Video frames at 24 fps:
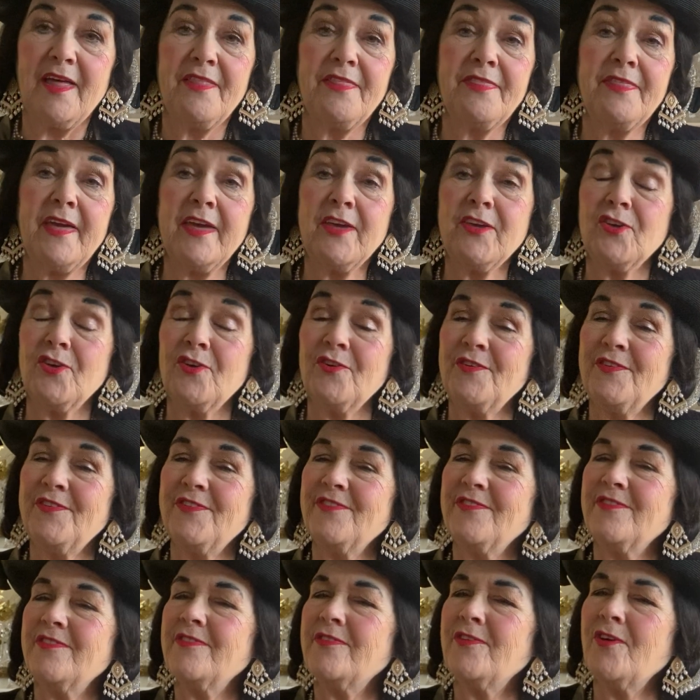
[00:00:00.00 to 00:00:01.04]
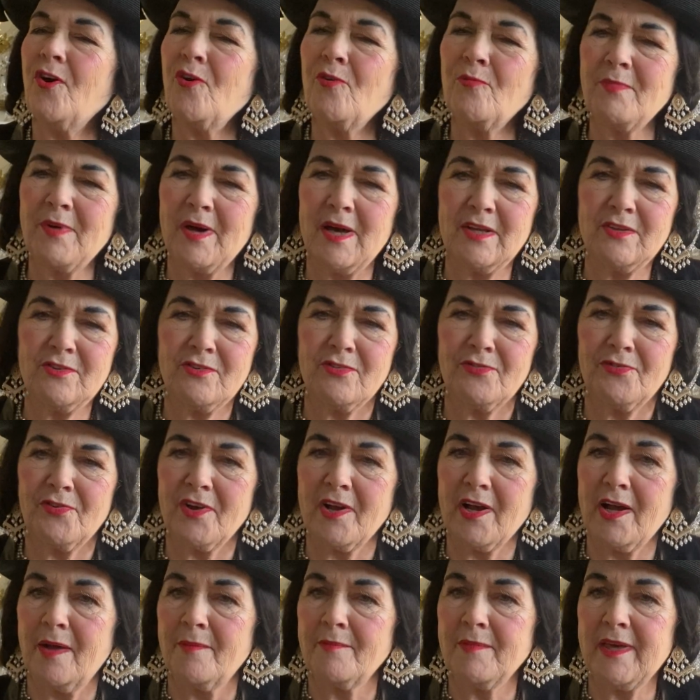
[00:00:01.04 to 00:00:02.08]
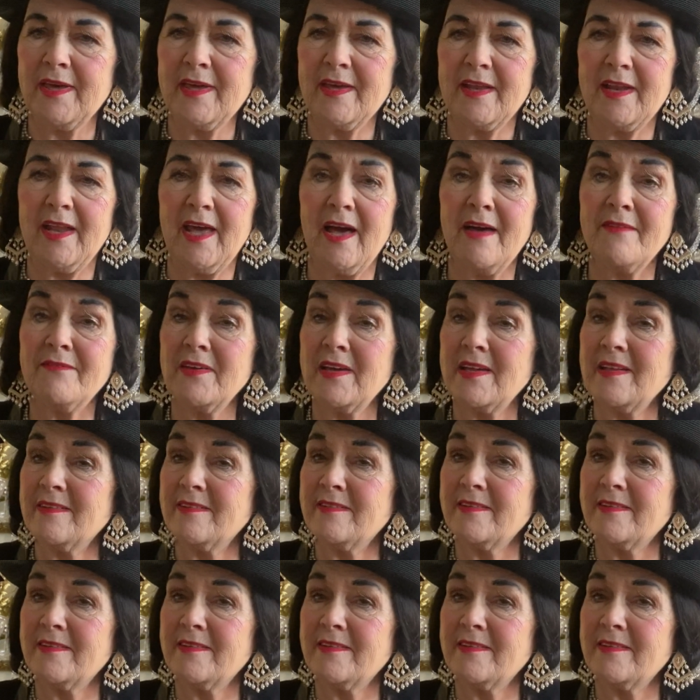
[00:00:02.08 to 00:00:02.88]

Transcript: Thank you so much for coming and having